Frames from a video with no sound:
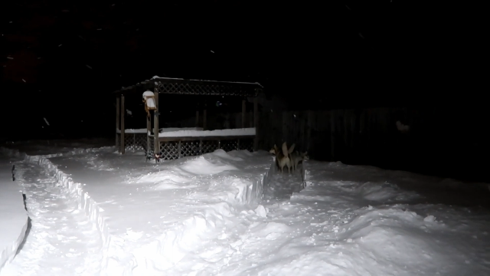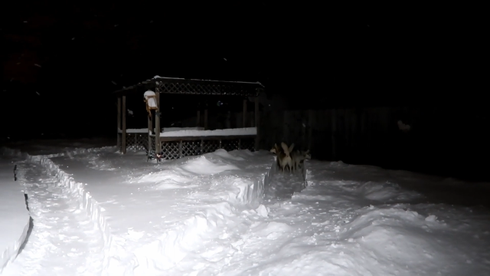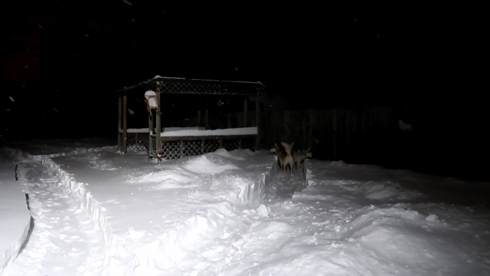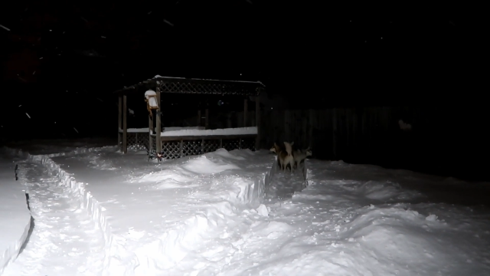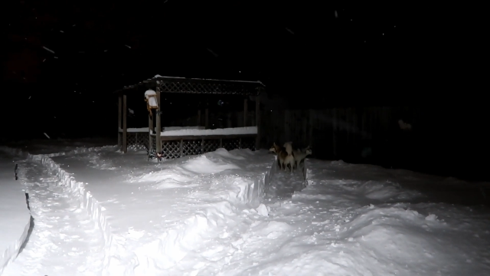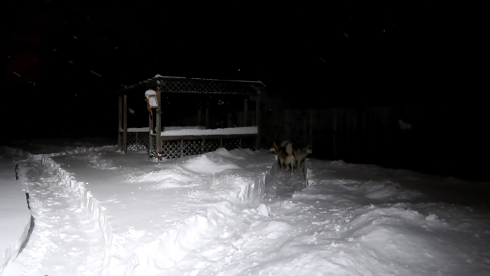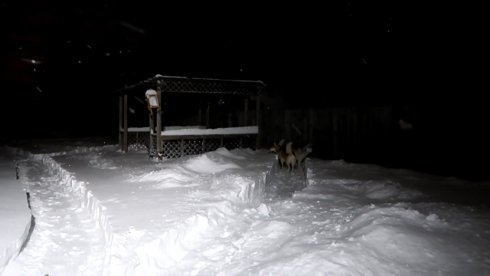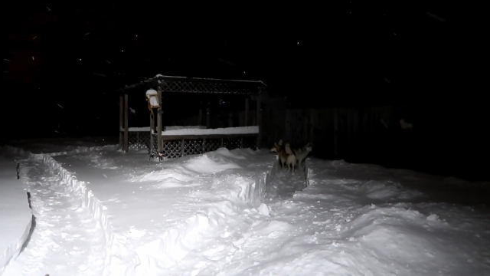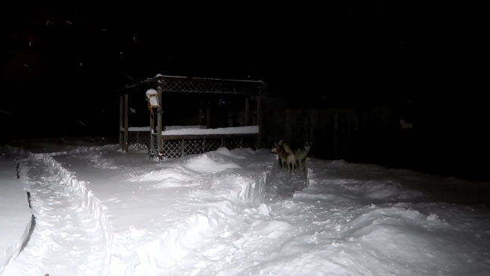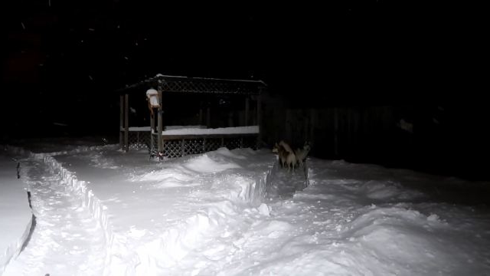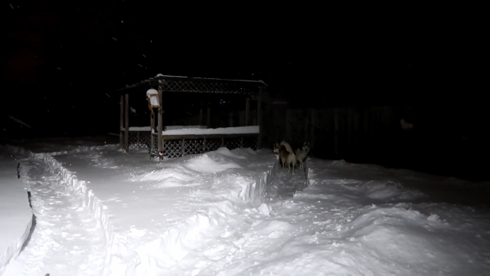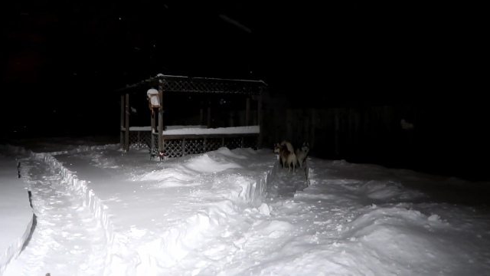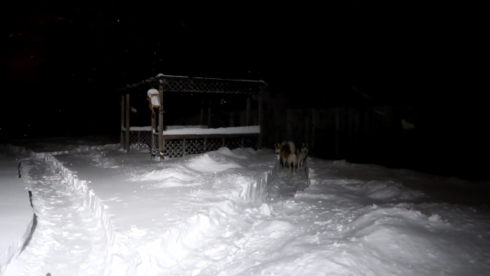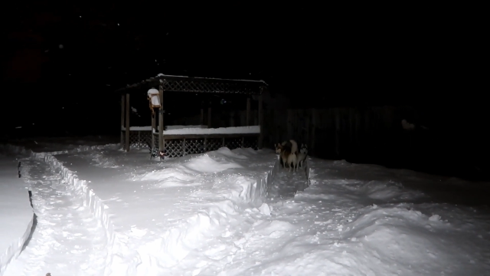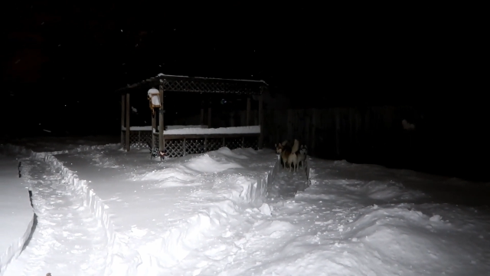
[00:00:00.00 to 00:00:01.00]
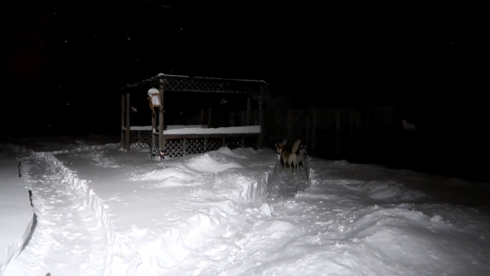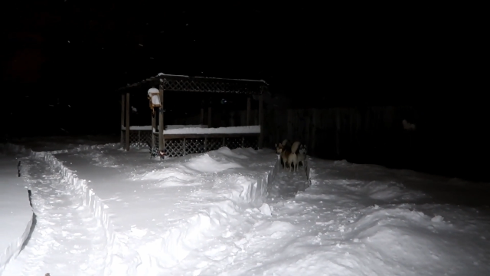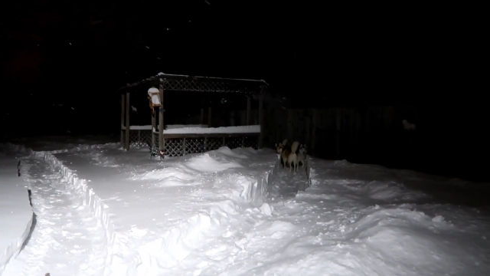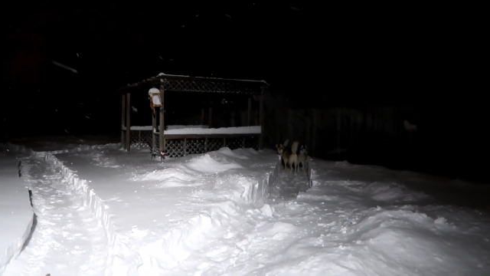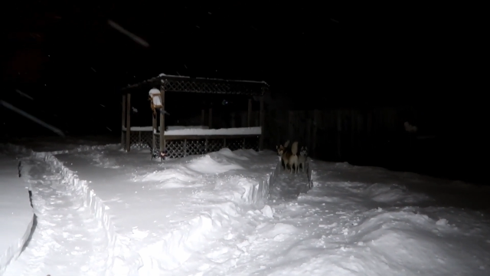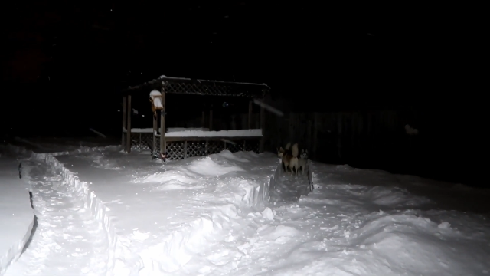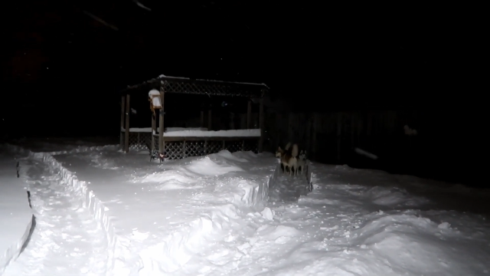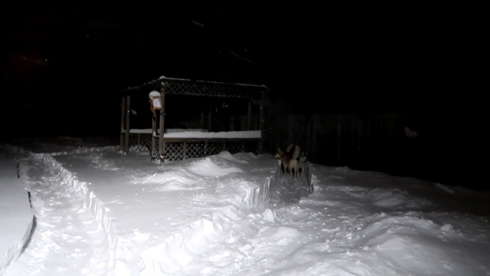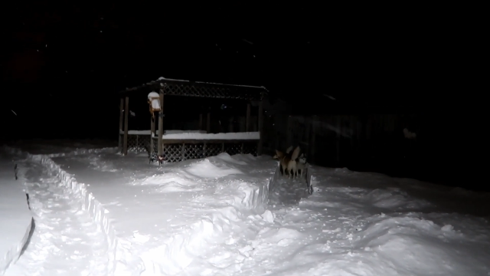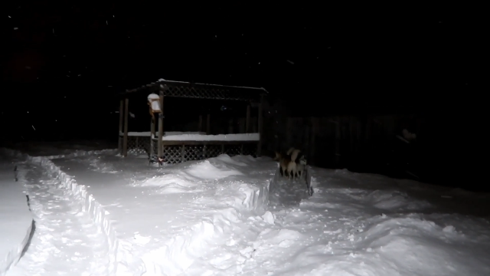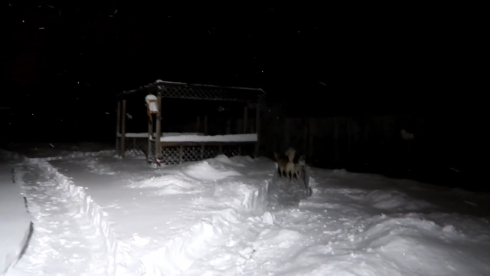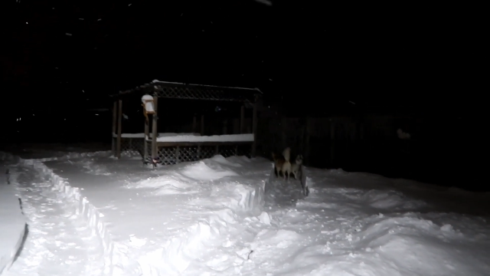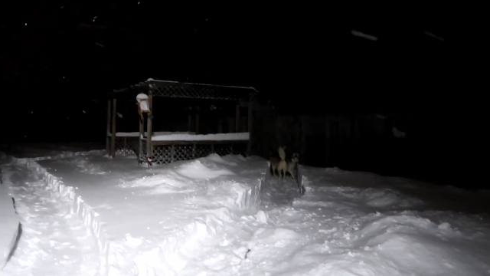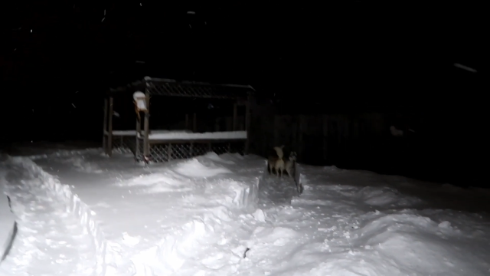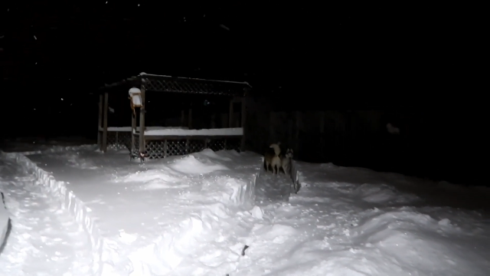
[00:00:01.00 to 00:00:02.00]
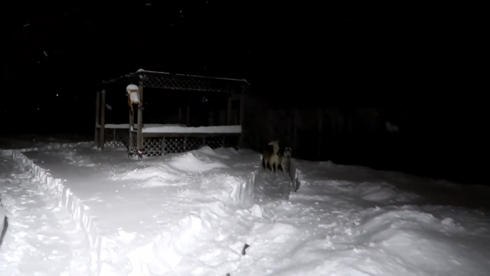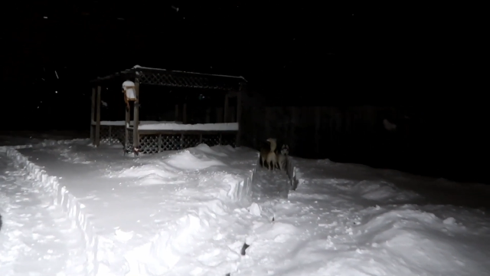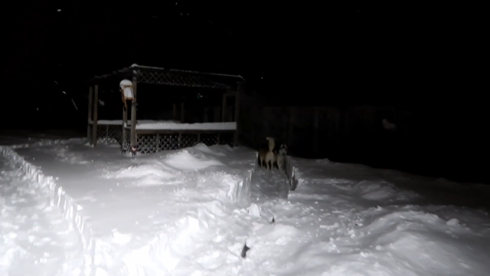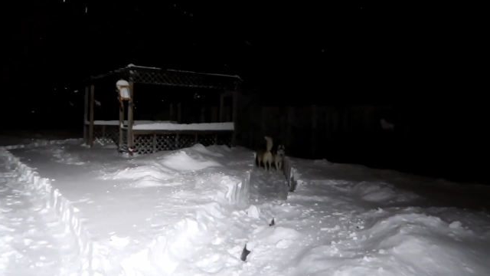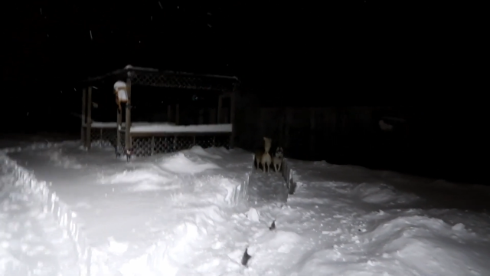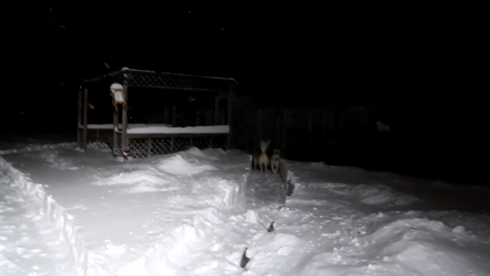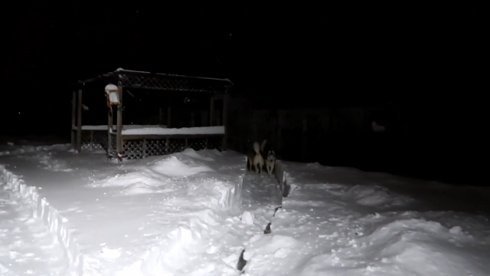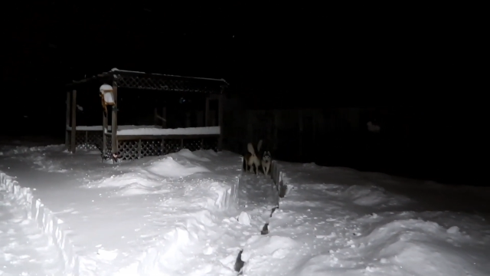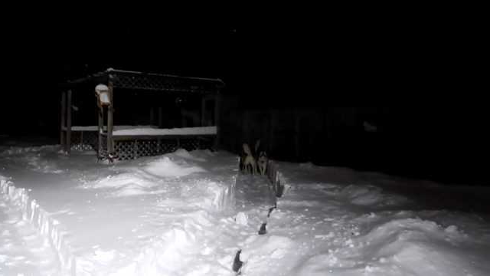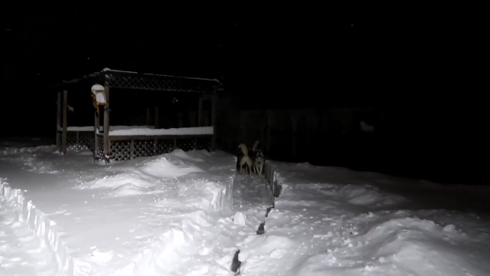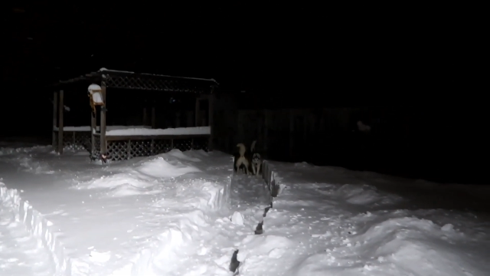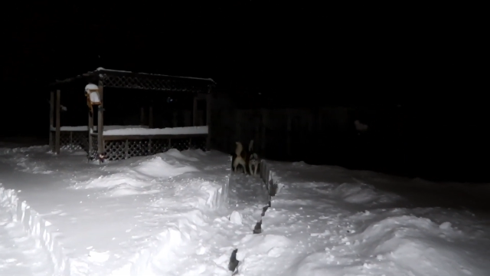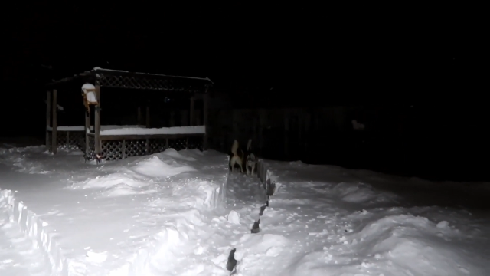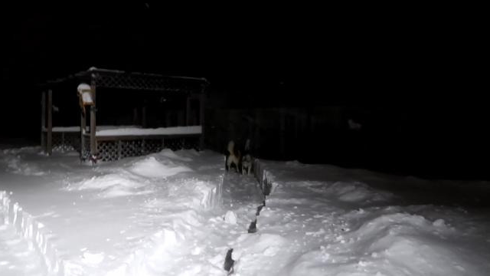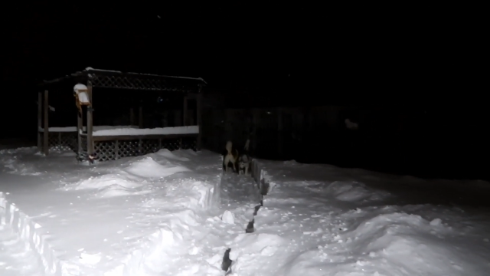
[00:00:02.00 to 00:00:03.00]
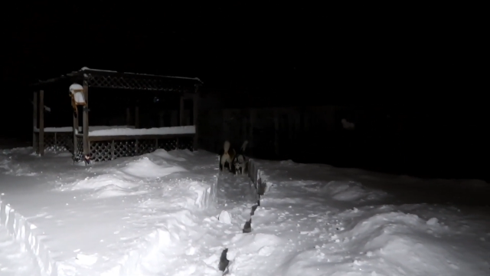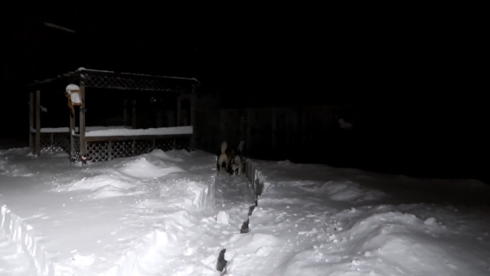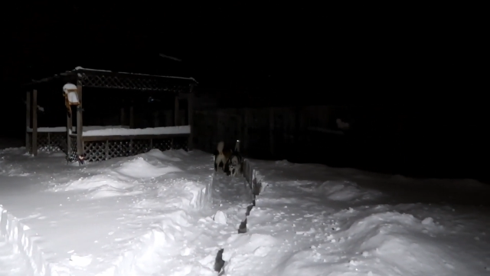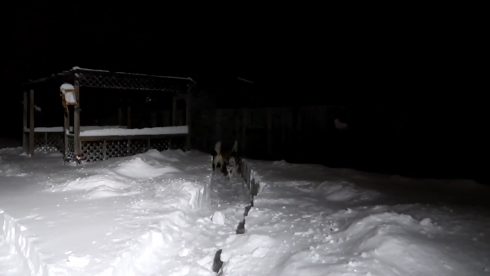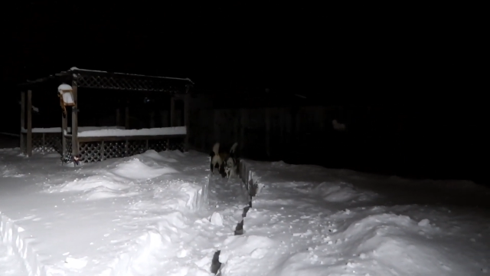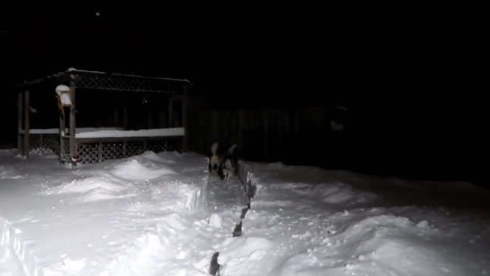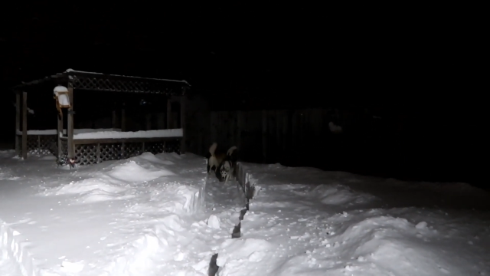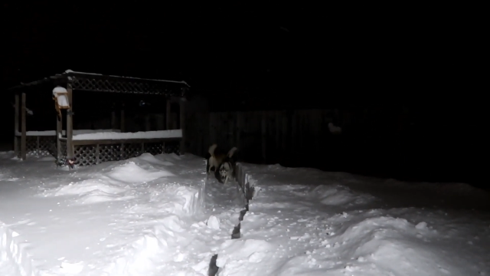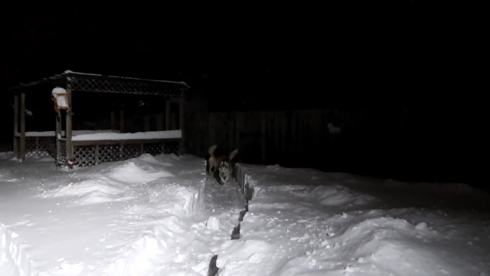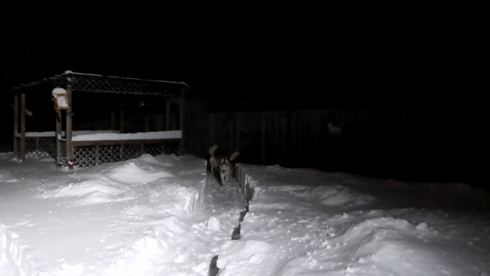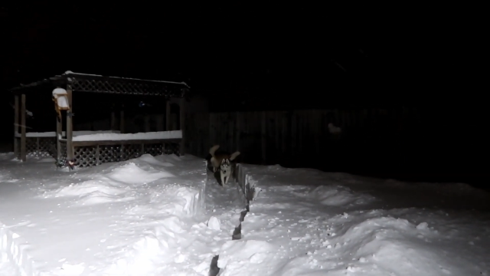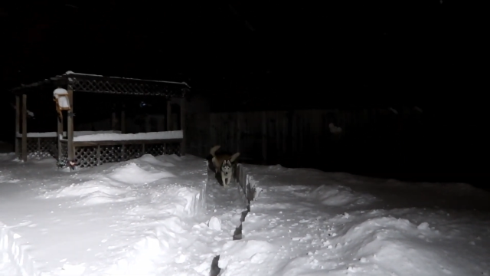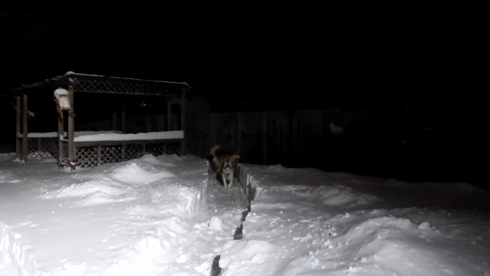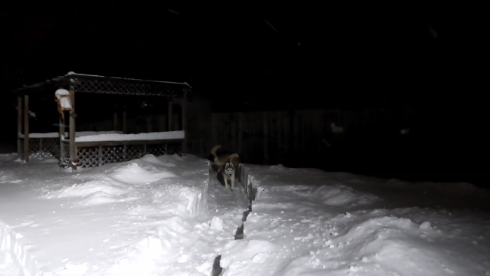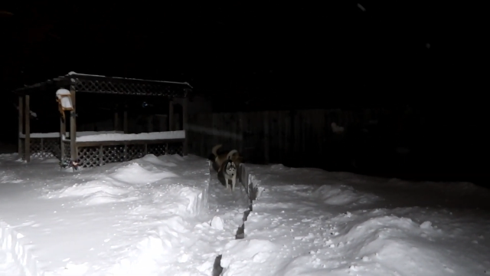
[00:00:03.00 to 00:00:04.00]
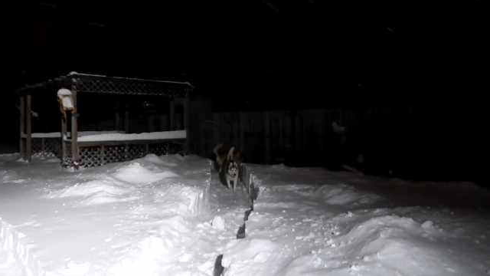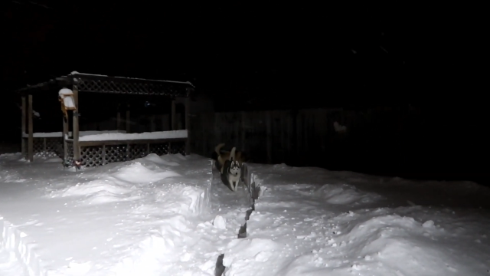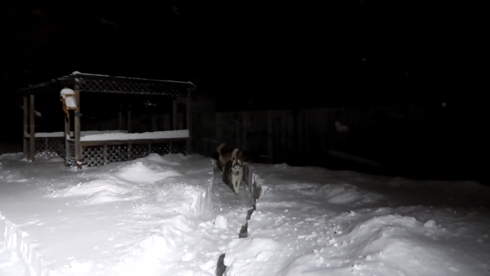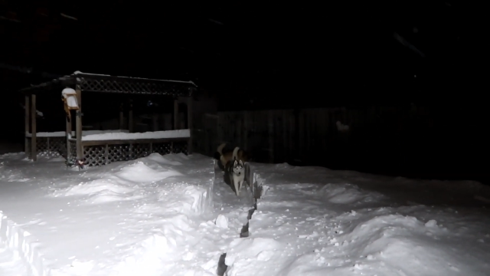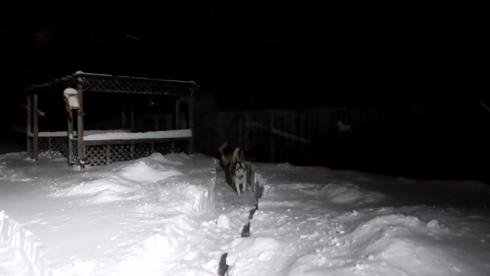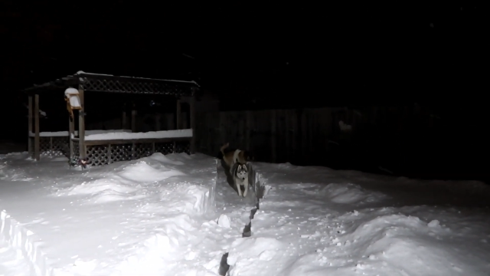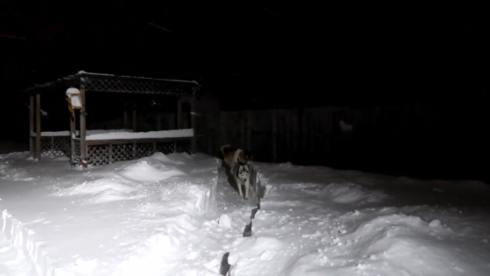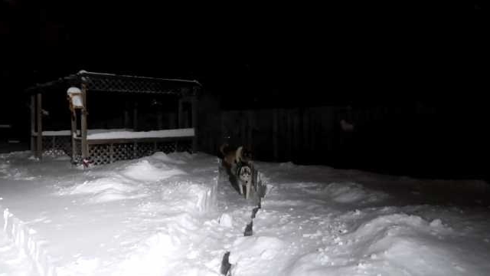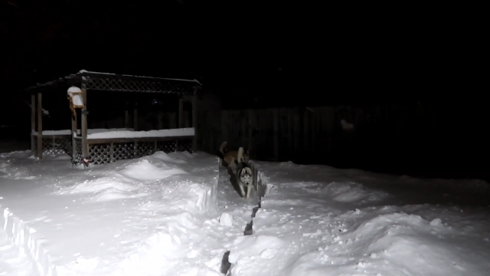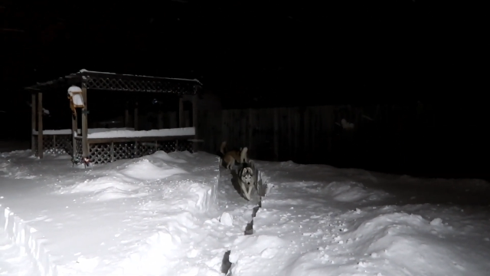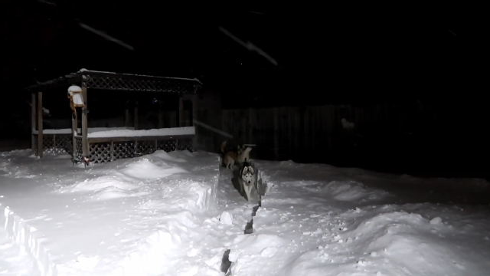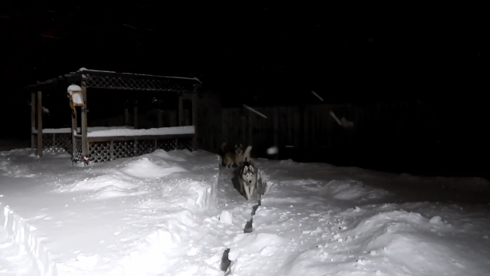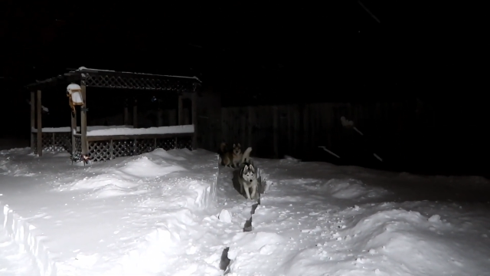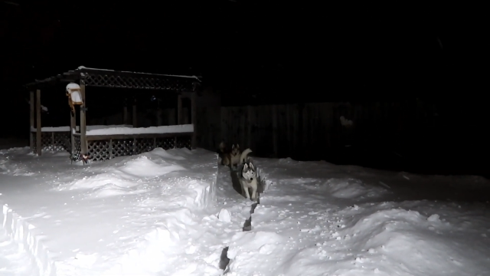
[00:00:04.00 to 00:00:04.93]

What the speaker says: No face is visible, so there are no lips to read.